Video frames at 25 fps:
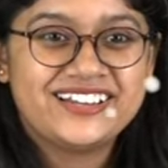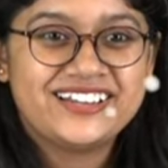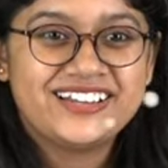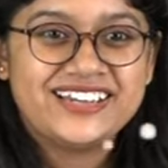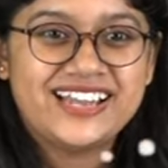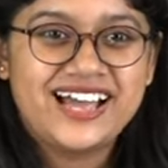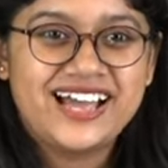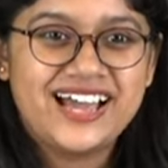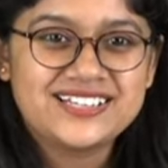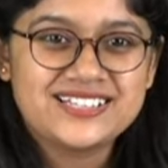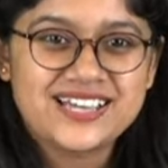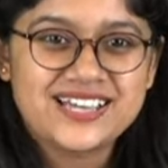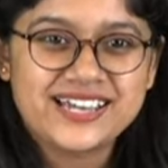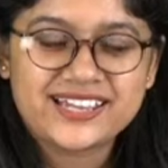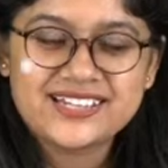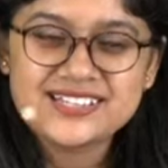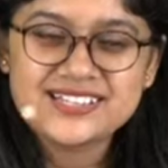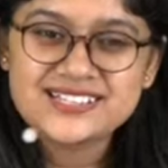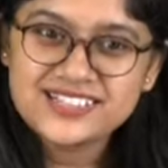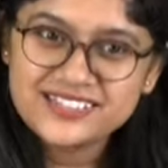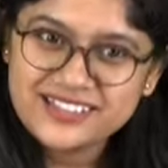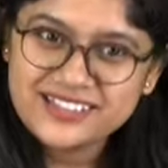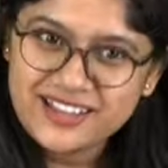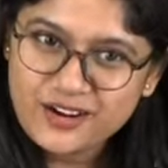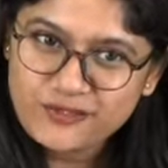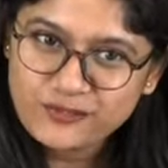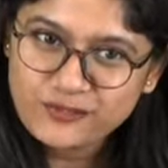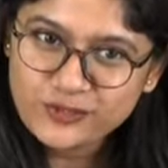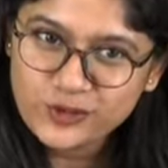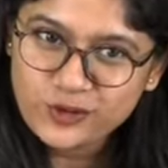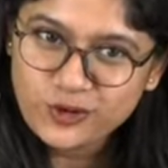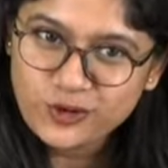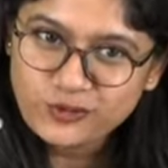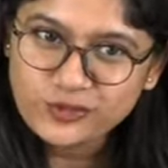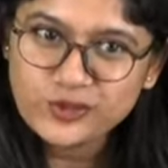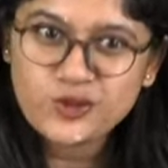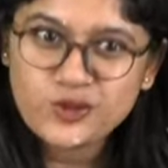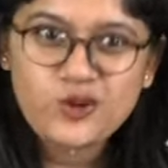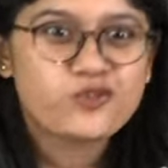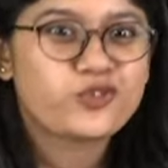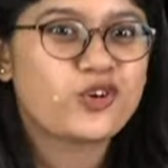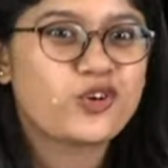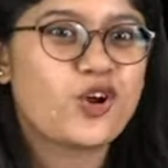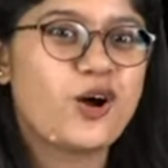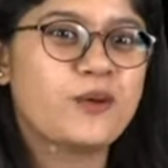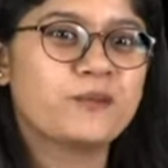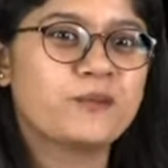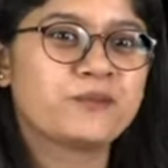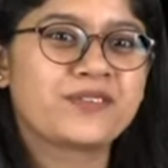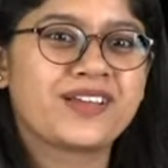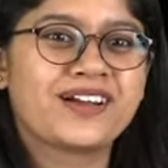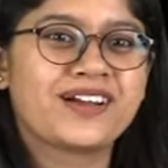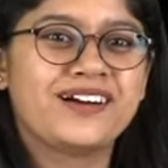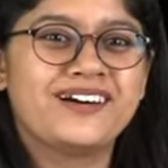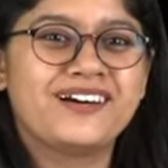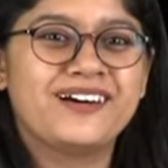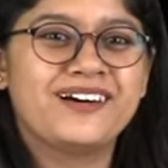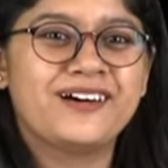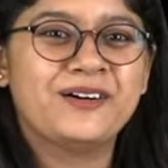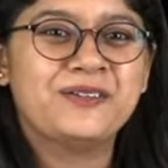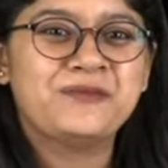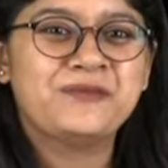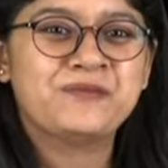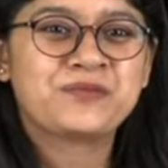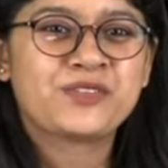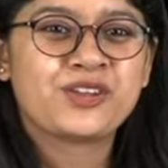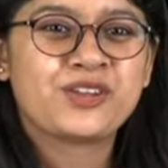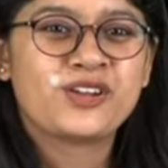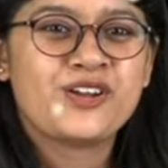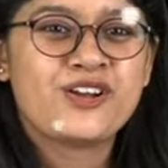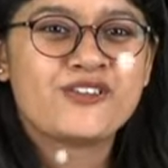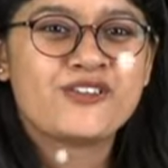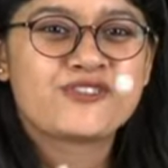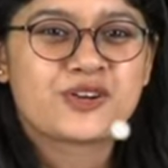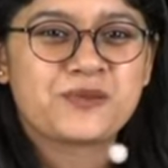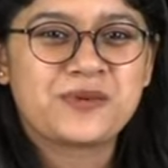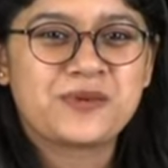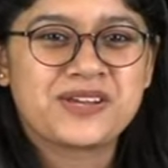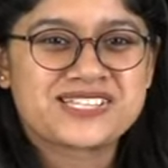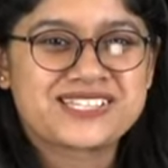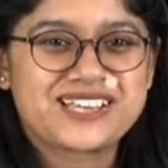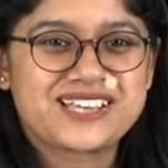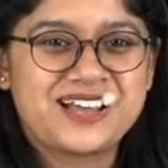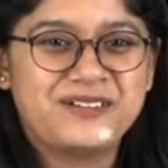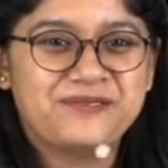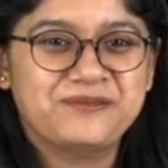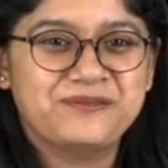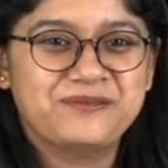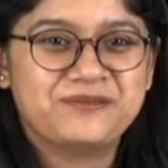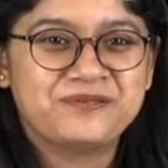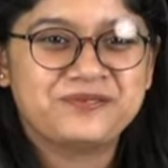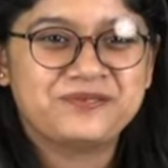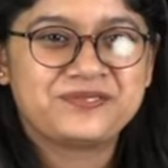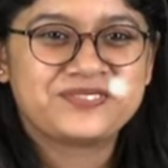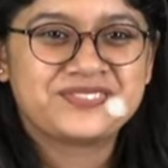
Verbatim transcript: Nice, I can see there are a few of you from, um, from Assam.